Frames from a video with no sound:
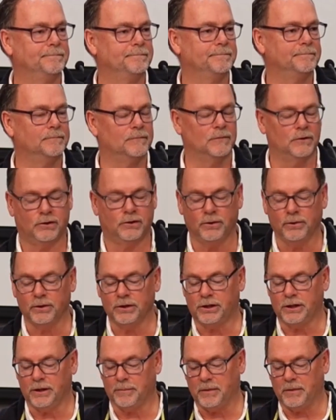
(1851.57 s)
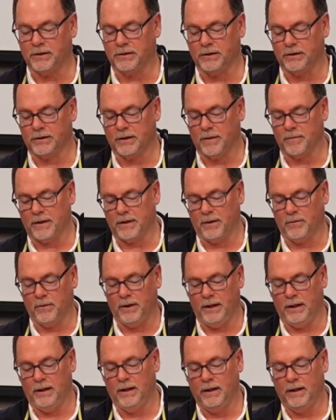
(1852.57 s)
Stewardship isn't something
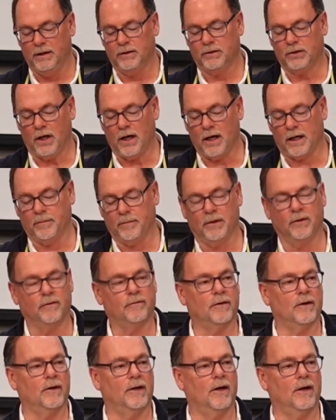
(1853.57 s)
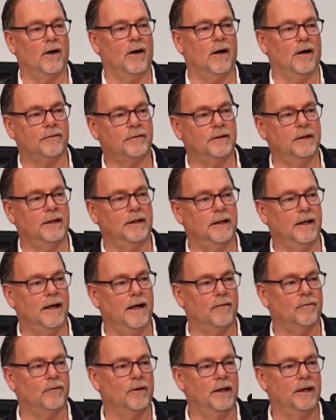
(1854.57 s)
we talk about very often in
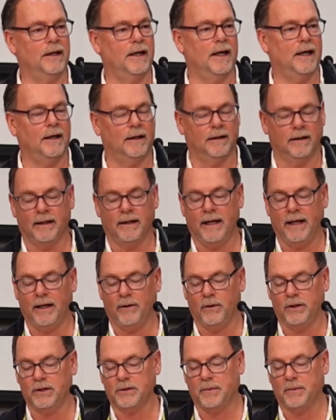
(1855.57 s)
everyday language.